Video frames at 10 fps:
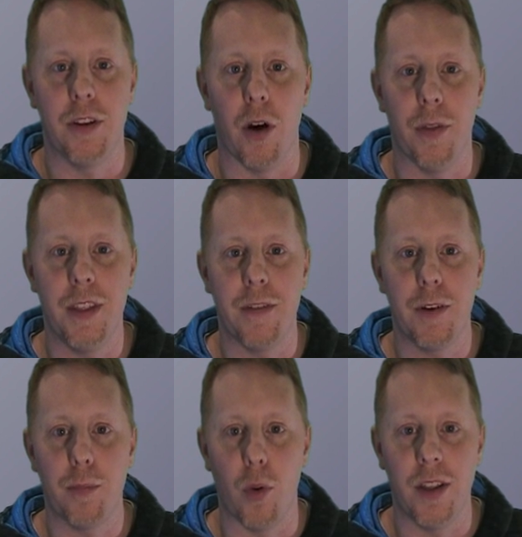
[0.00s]
at all the
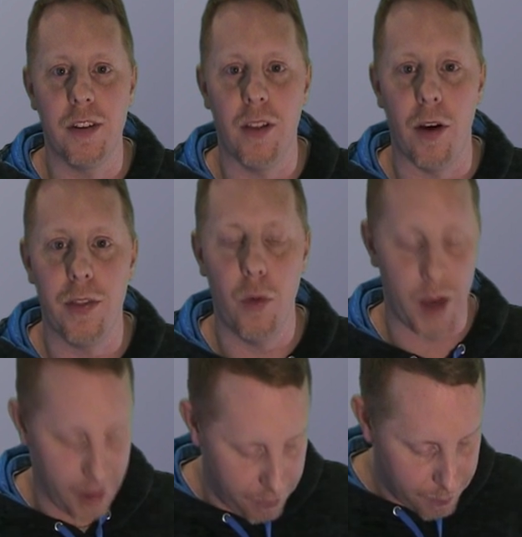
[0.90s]
different points along the
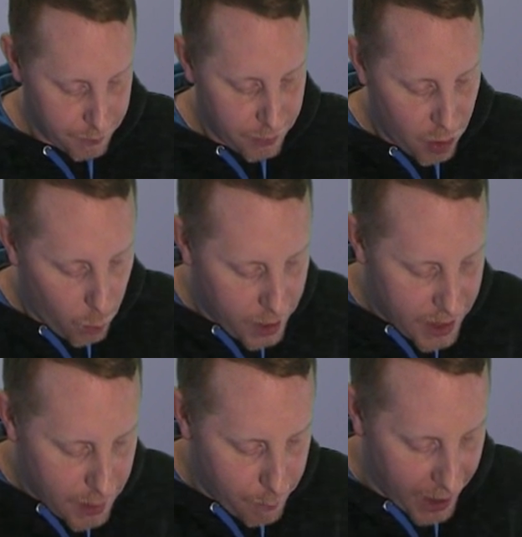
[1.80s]
wave. We
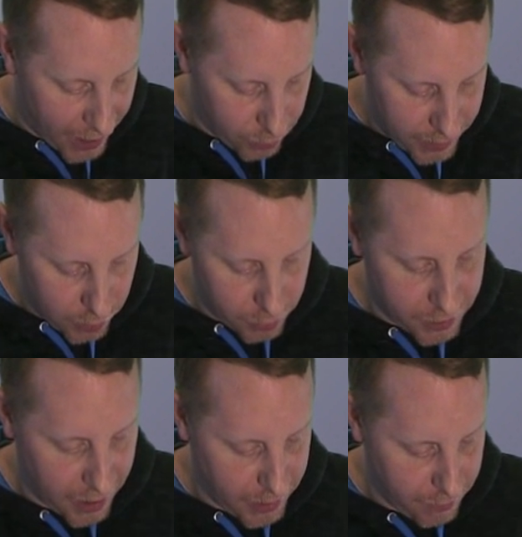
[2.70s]
get a pattern that looks
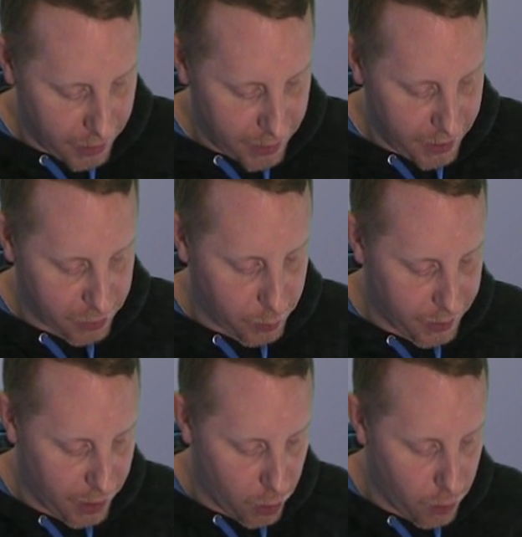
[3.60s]
kind of like this, where
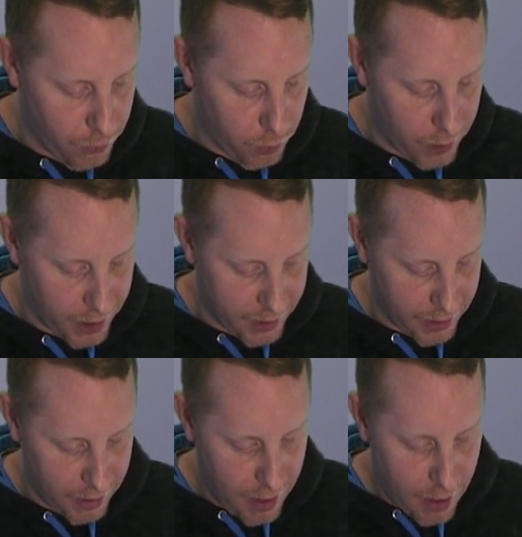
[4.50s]
the
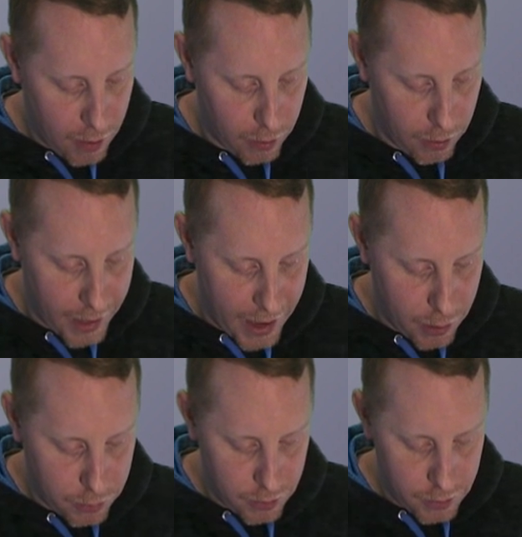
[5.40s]
overriding
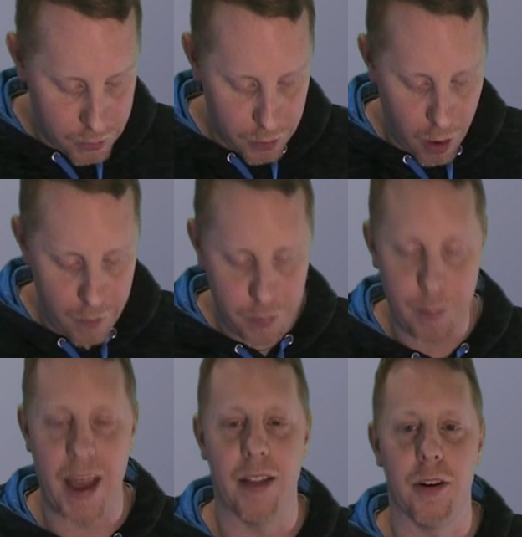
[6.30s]
loud, soft
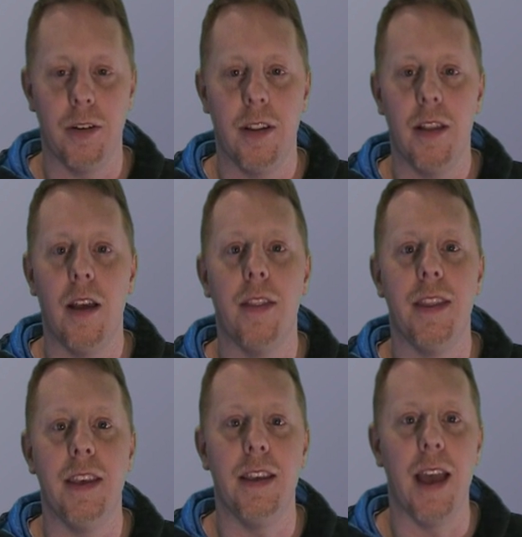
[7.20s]
pattern,
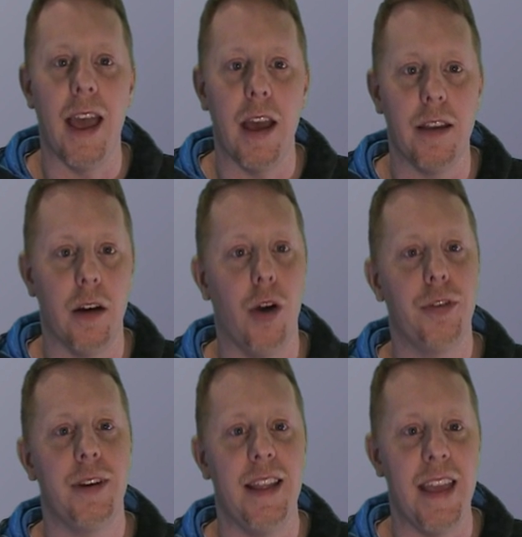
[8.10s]
the
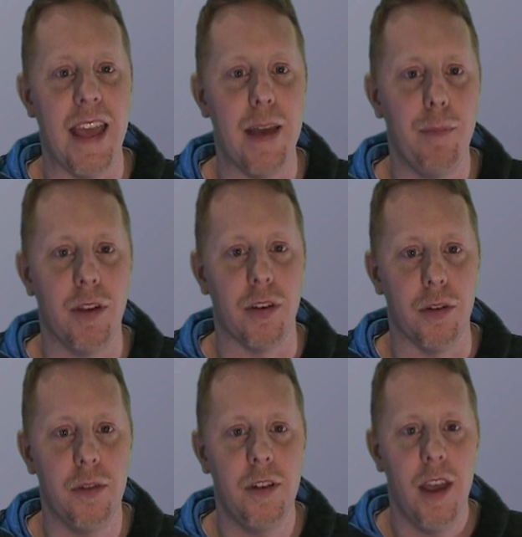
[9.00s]
alternating
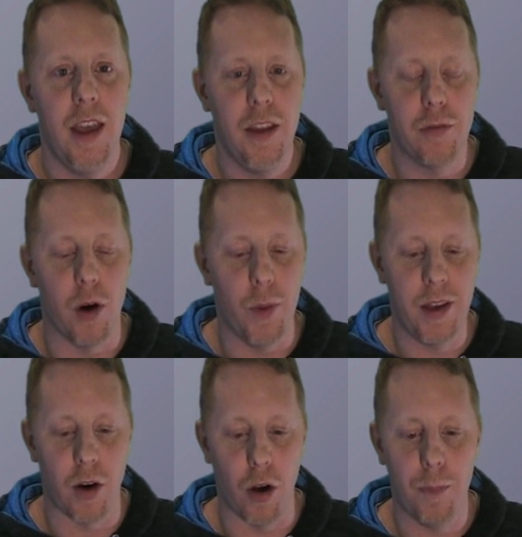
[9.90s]
amplitudes, is what we
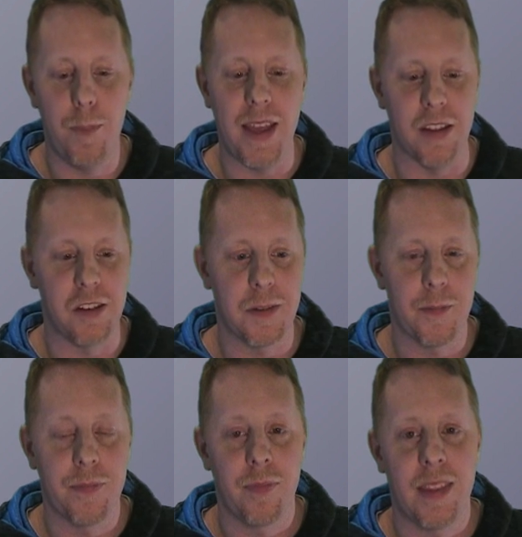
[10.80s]
call beats.
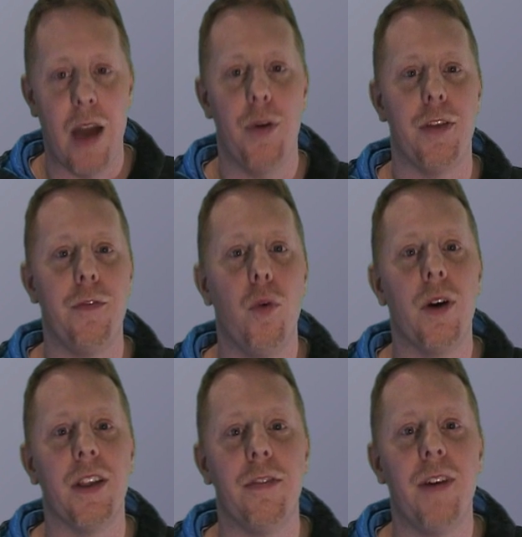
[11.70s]
Now, with the 4
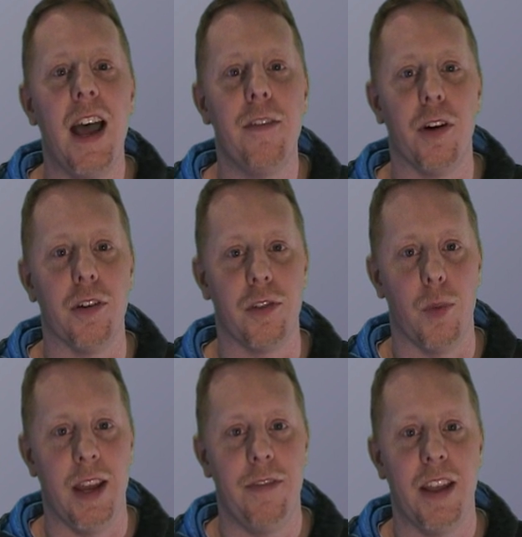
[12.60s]
and a 5 hertz
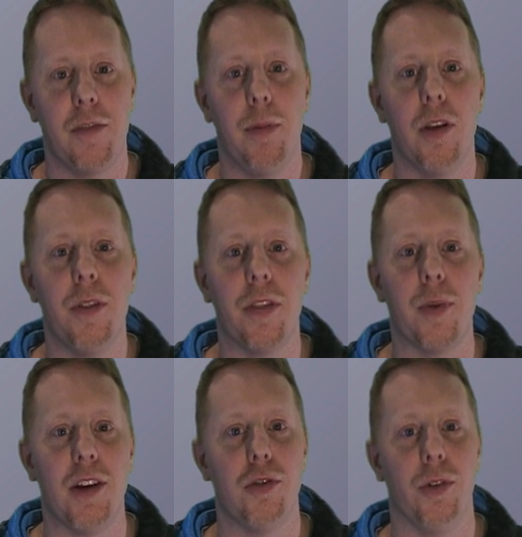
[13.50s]
wave, that's below the
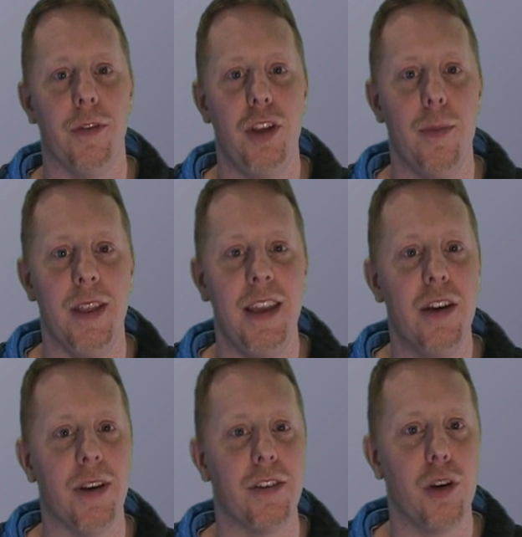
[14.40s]
threshold of human
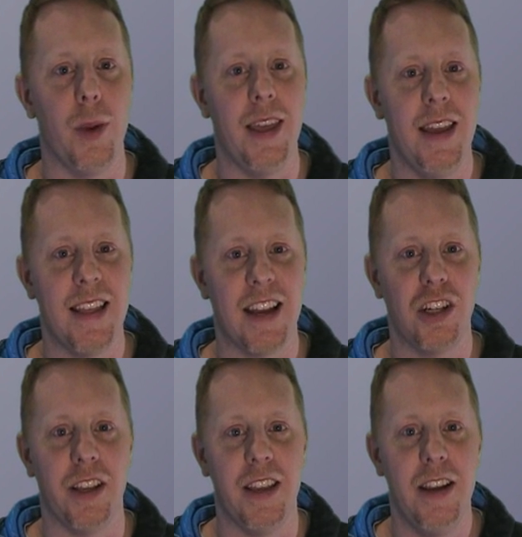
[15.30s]
hearing, so we can't
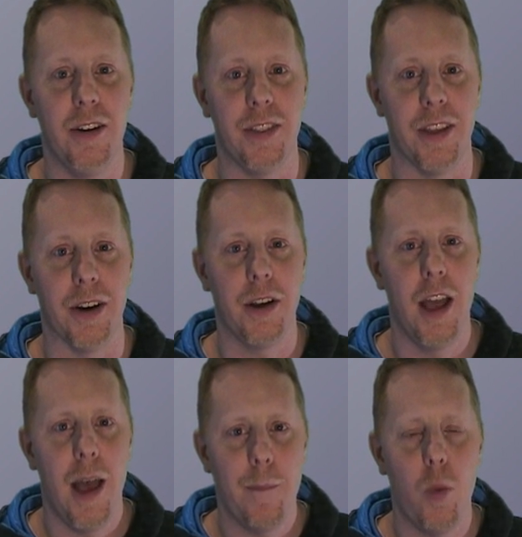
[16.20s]
actually hear it there.
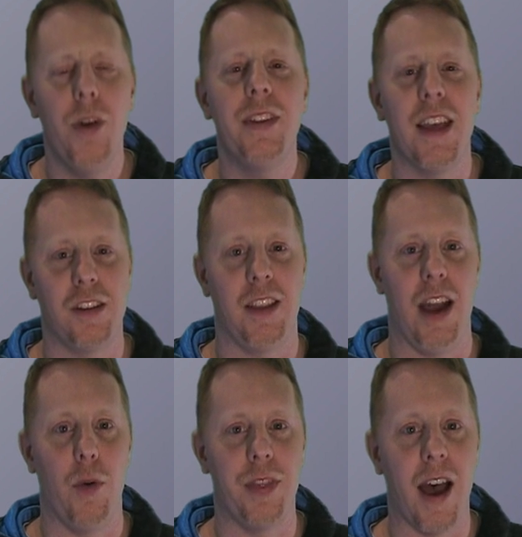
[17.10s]
But we'll test it
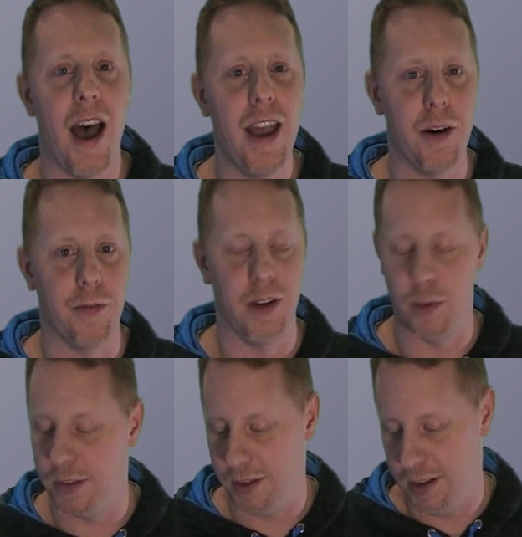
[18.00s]
out with a higher
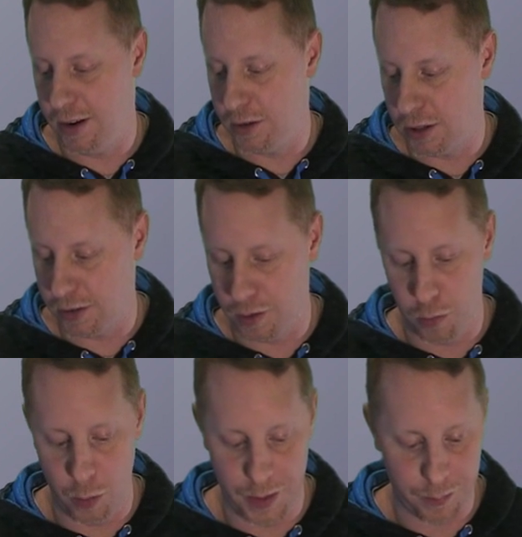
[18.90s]
frequency here in just a
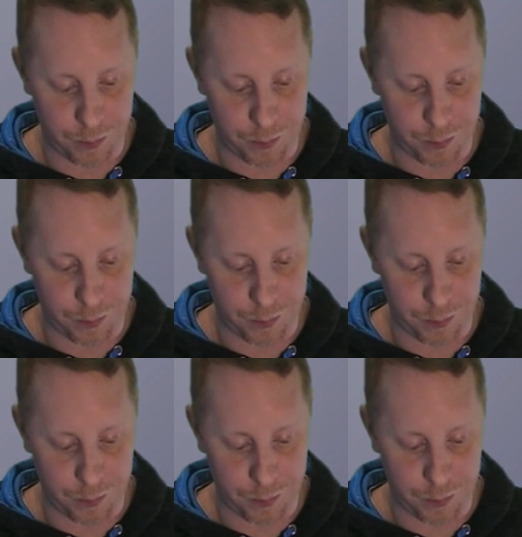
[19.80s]
moment